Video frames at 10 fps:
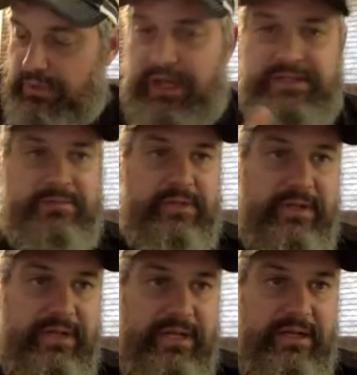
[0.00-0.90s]
it's a
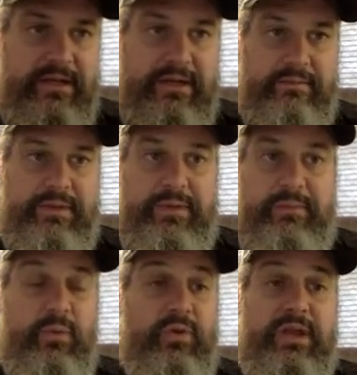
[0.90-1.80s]
good
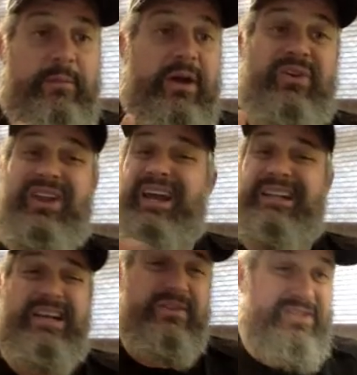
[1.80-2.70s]
possibility that people were
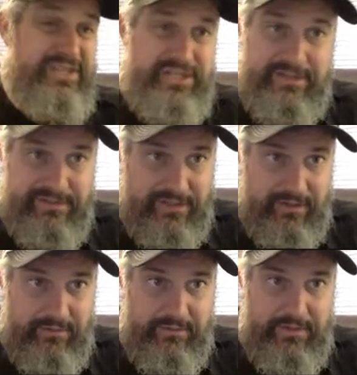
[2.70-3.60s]
there about
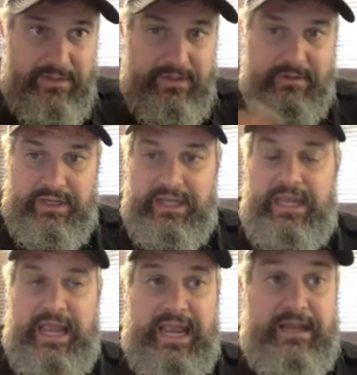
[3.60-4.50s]
9,000-ish years ago.
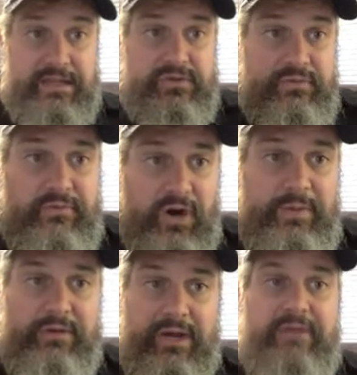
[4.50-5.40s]
Okay,
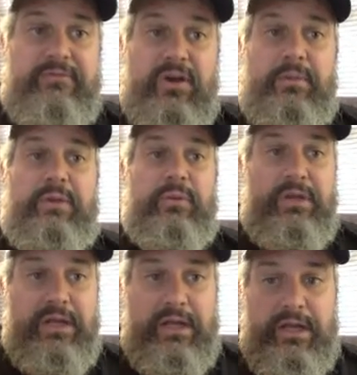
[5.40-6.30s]
and so farming
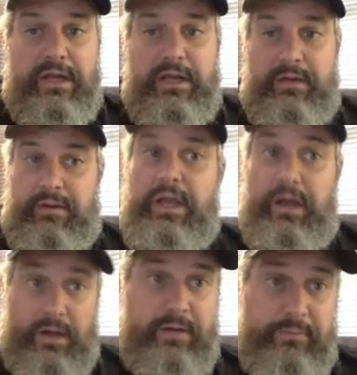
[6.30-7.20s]
would,
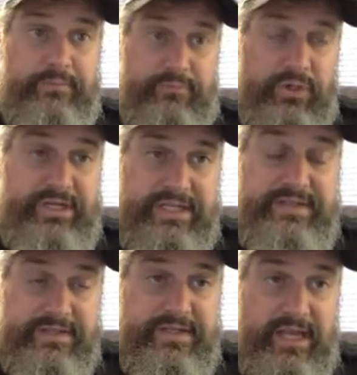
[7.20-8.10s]
on
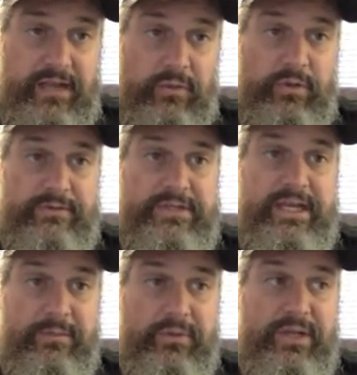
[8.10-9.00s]
a pretty decent
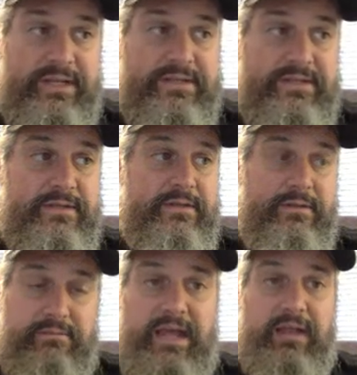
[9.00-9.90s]
scale, would have taken
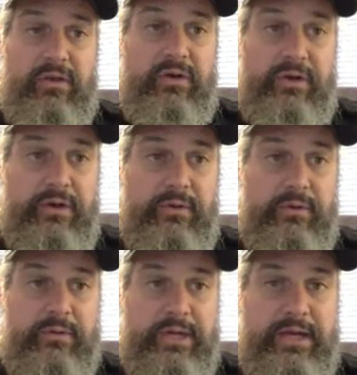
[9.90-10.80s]
place
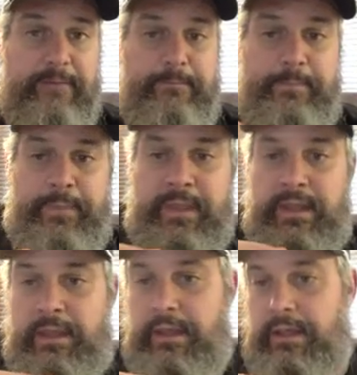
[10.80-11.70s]
that long ago.
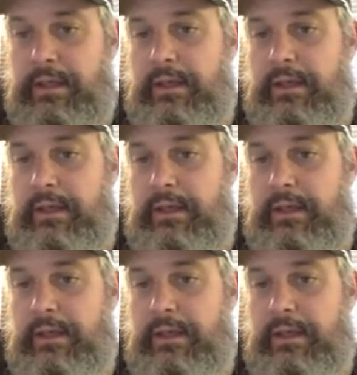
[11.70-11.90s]
Okay,